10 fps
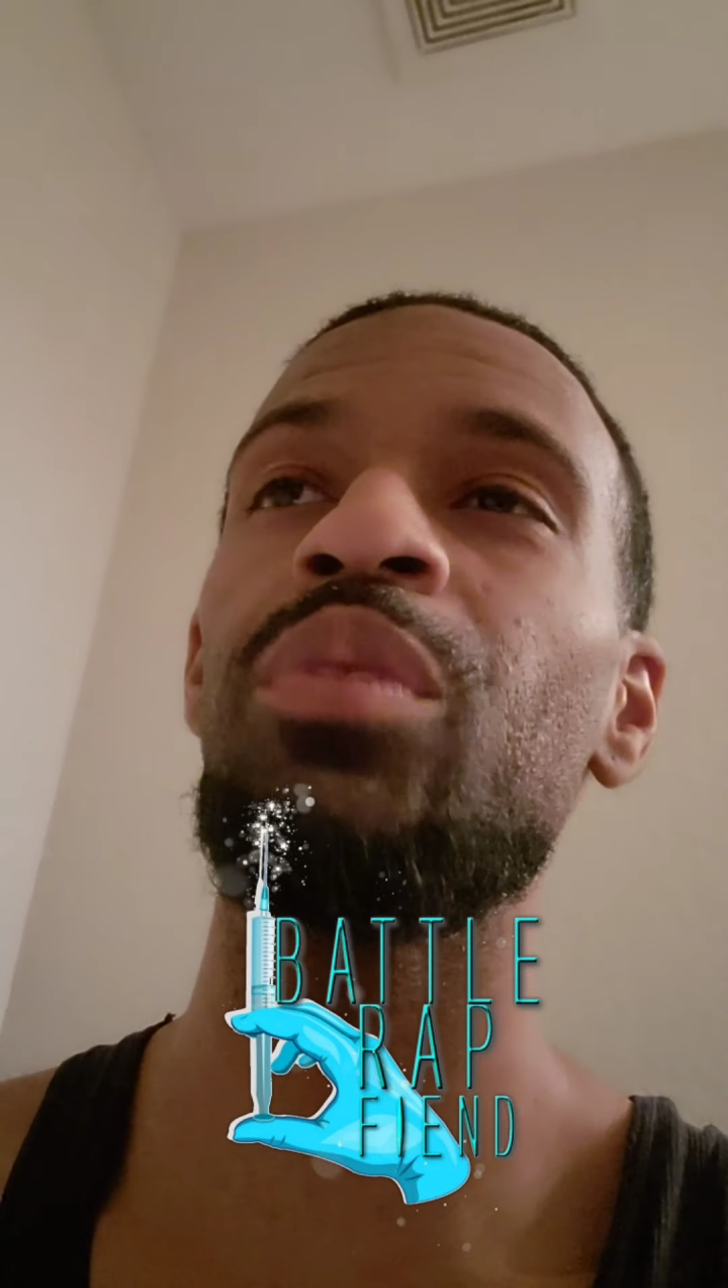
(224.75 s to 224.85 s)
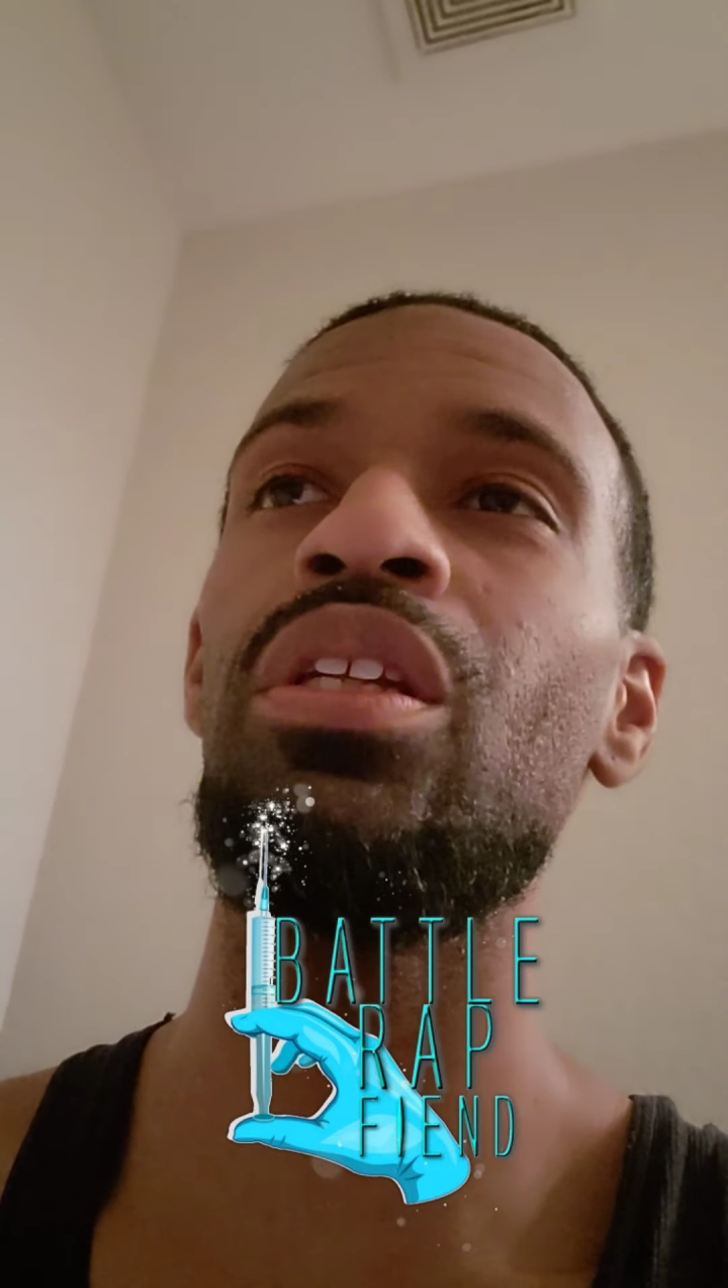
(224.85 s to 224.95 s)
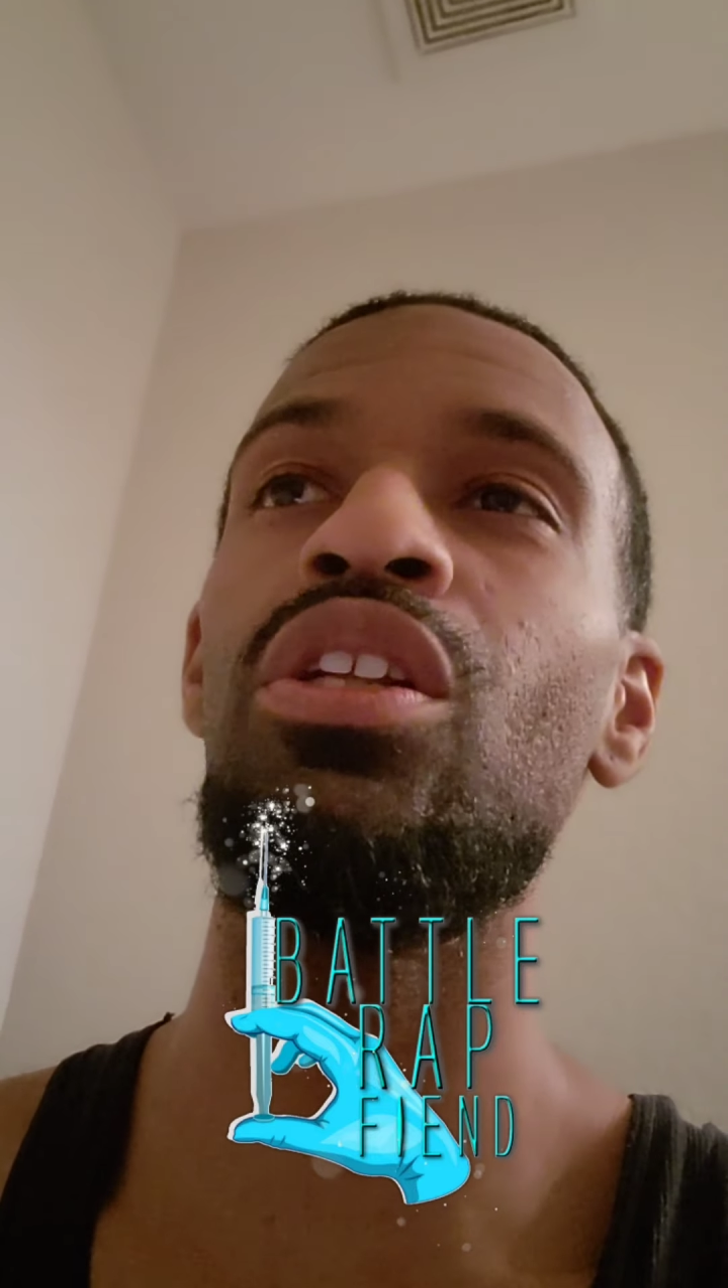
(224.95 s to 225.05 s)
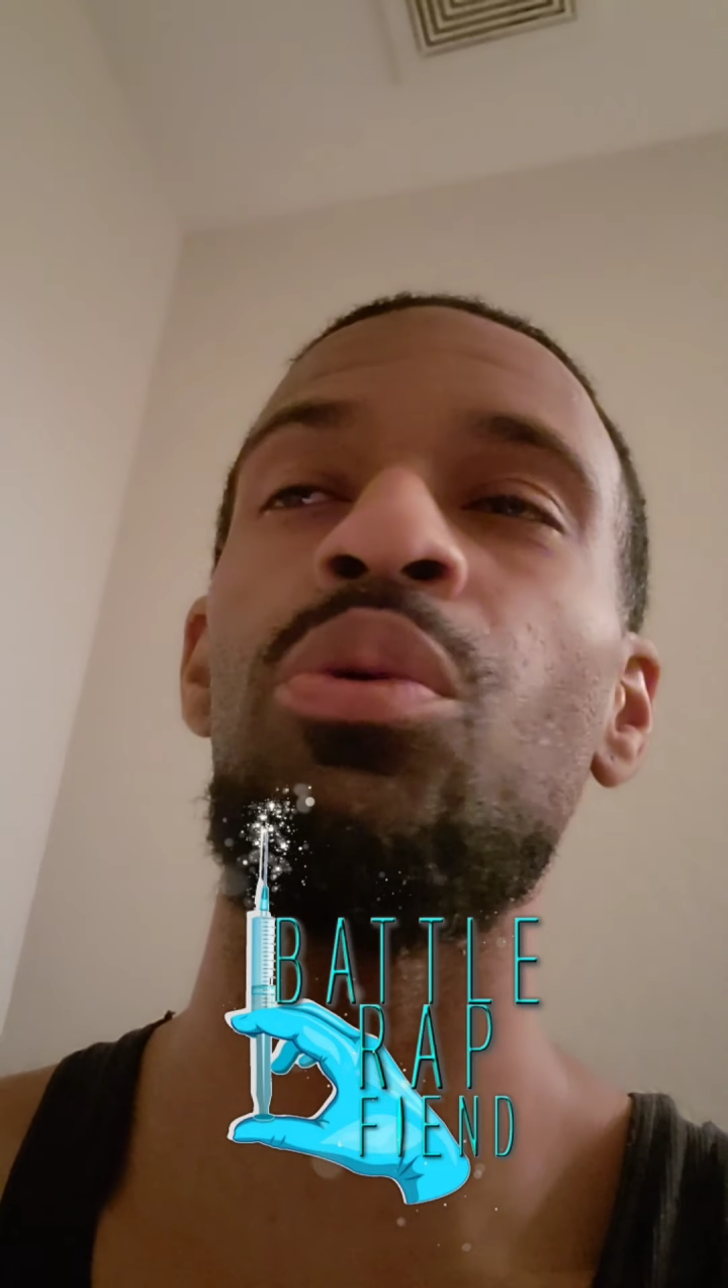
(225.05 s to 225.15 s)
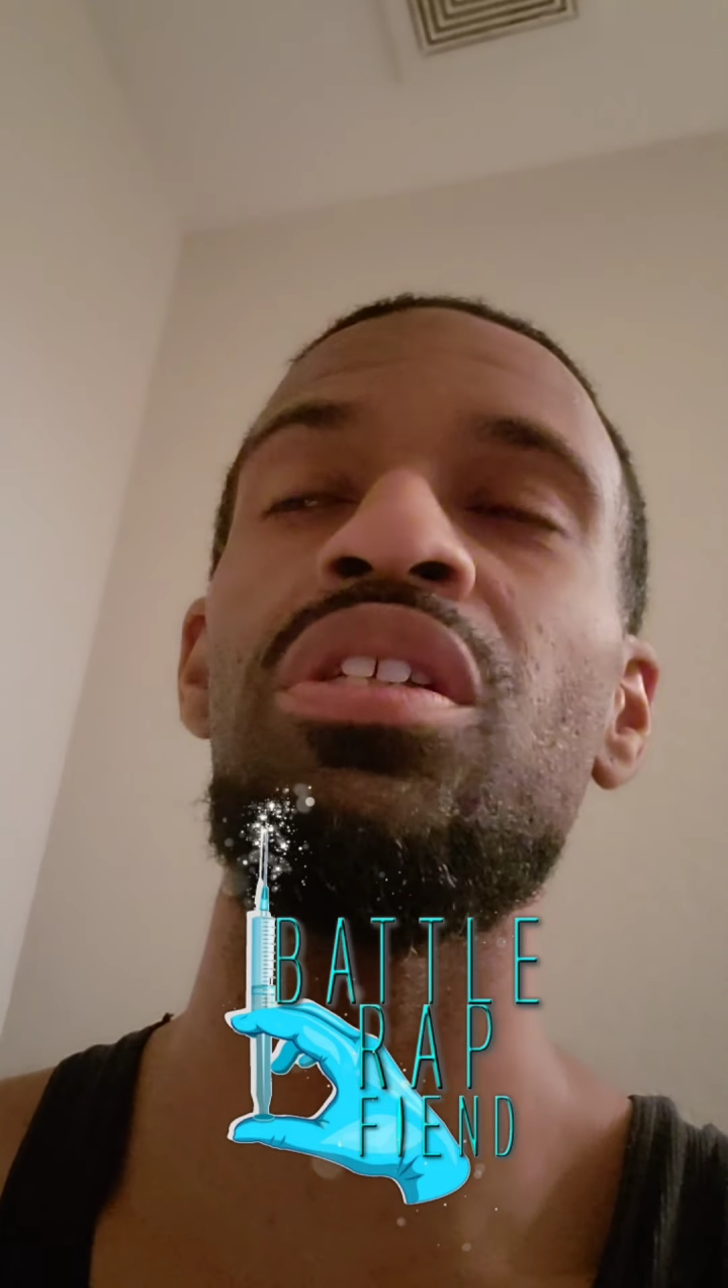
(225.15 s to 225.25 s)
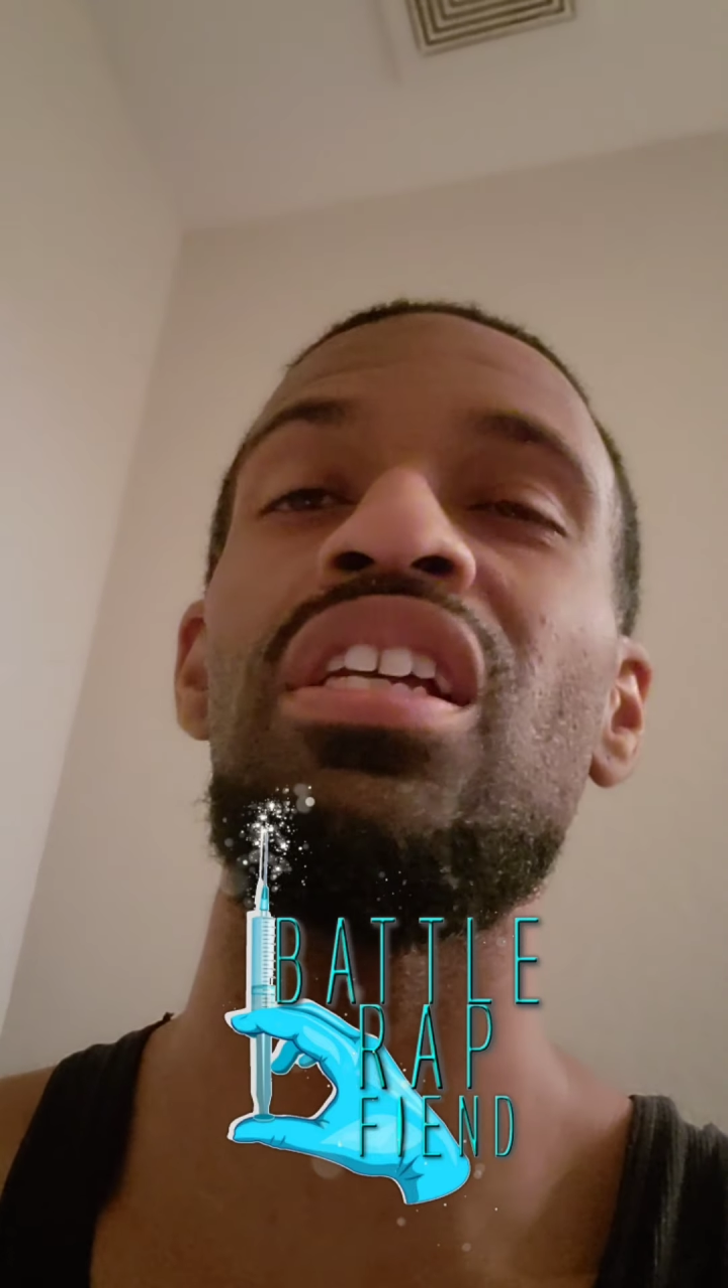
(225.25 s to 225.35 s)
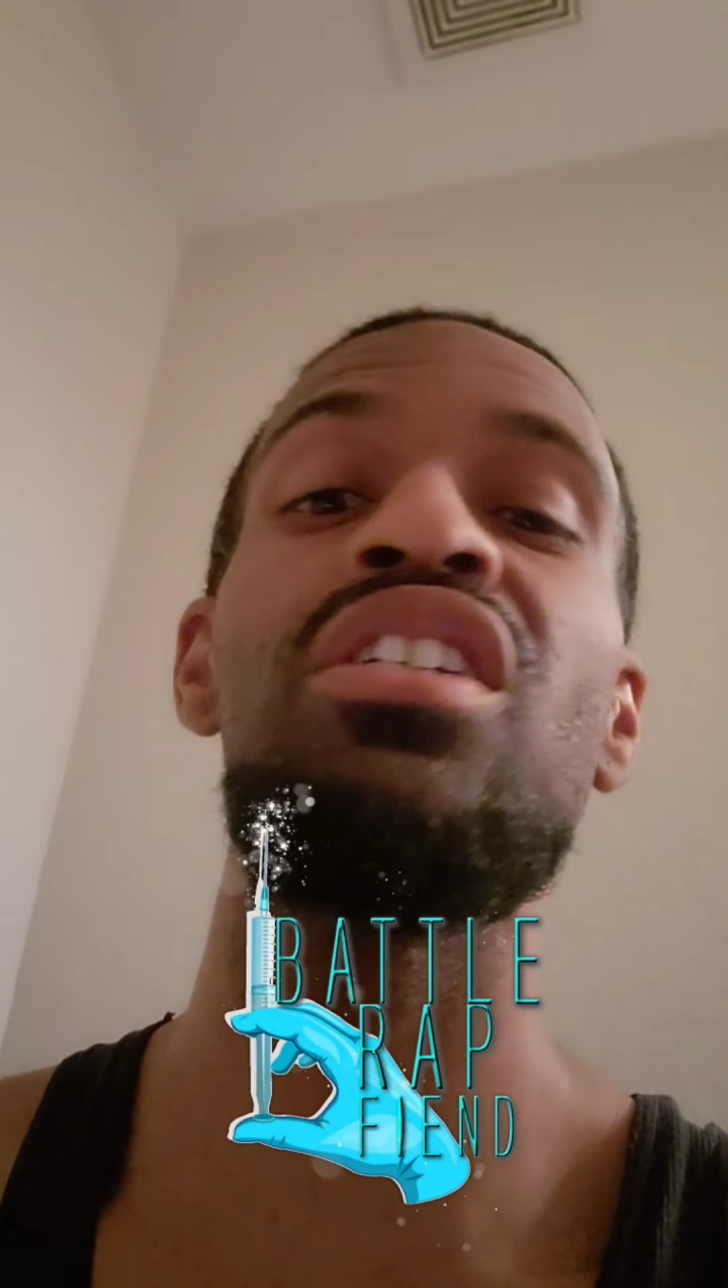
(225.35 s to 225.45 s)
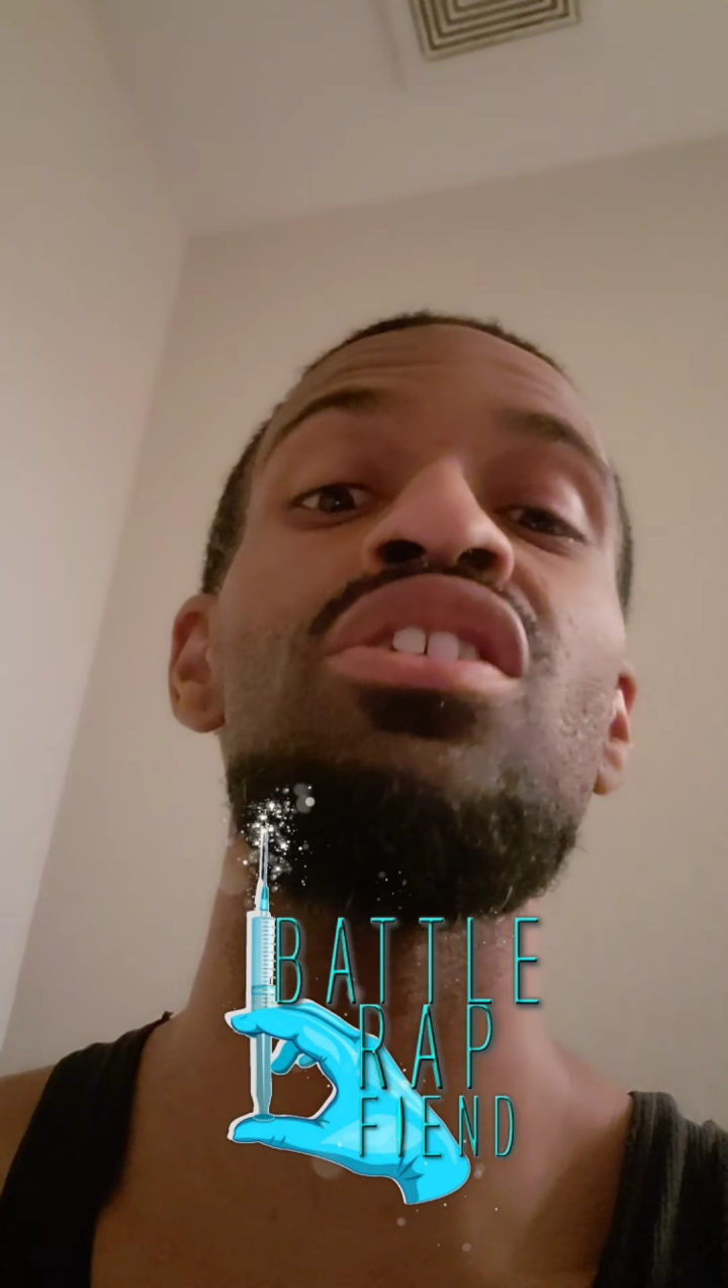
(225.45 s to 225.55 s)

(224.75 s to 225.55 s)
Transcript: instead of